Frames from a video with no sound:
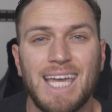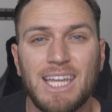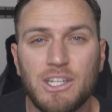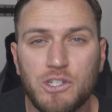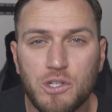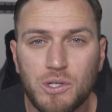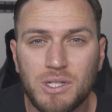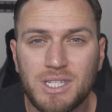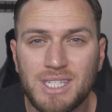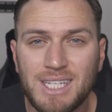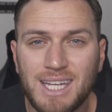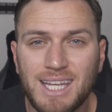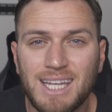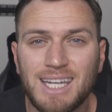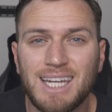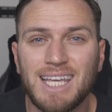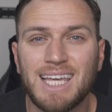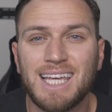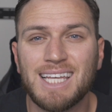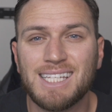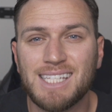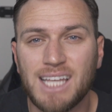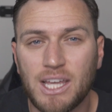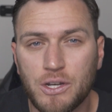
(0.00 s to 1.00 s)
Interested
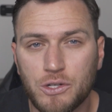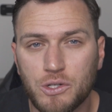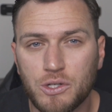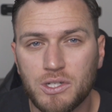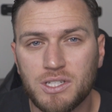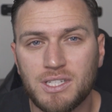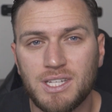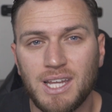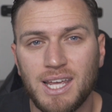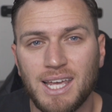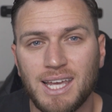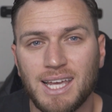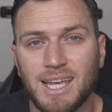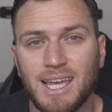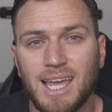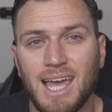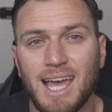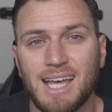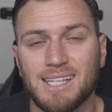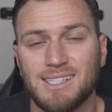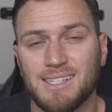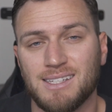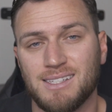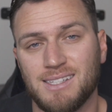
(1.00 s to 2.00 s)
is interesting,
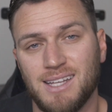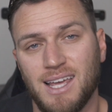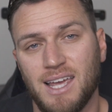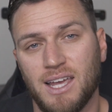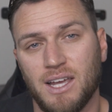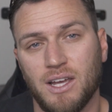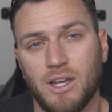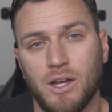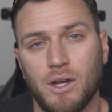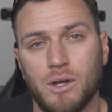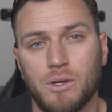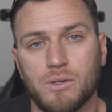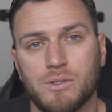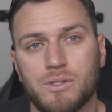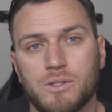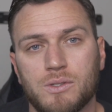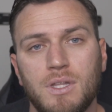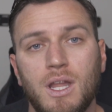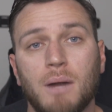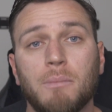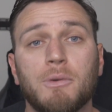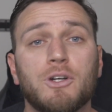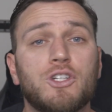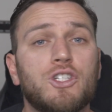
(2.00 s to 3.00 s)
as the saying goes.
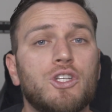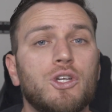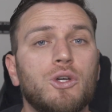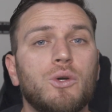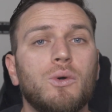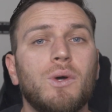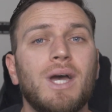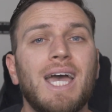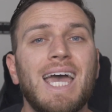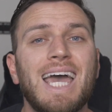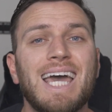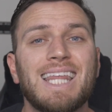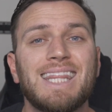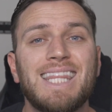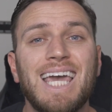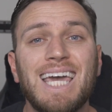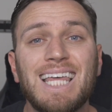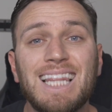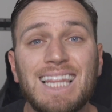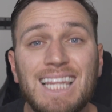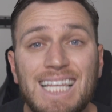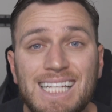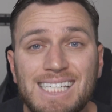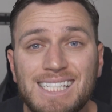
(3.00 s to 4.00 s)
#2,
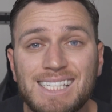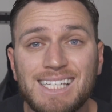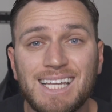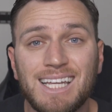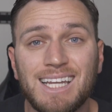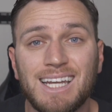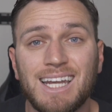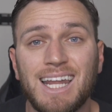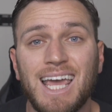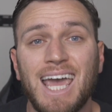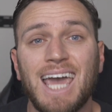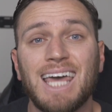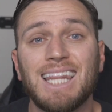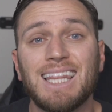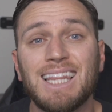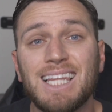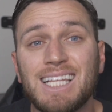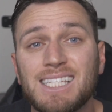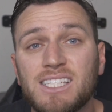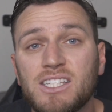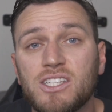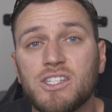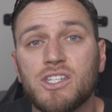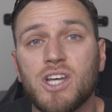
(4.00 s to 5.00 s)
they listen and
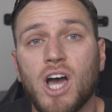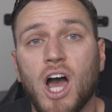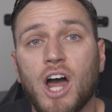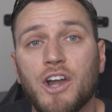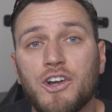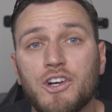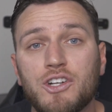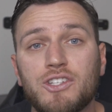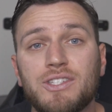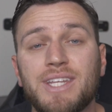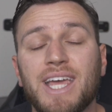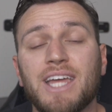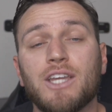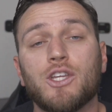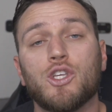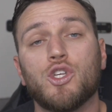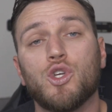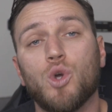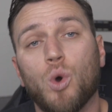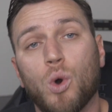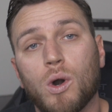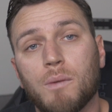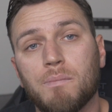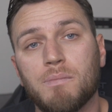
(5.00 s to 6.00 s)
listen to understand
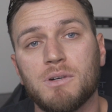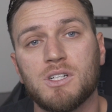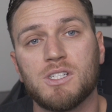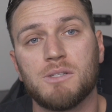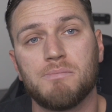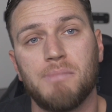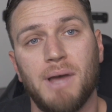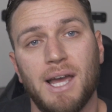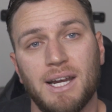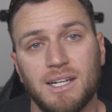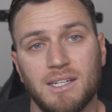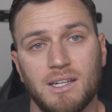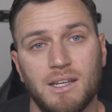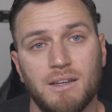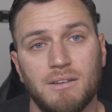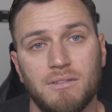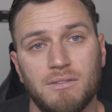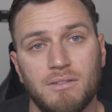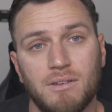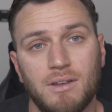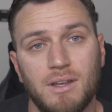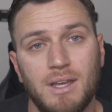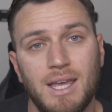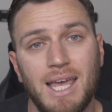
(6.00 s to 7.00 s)
your perspective.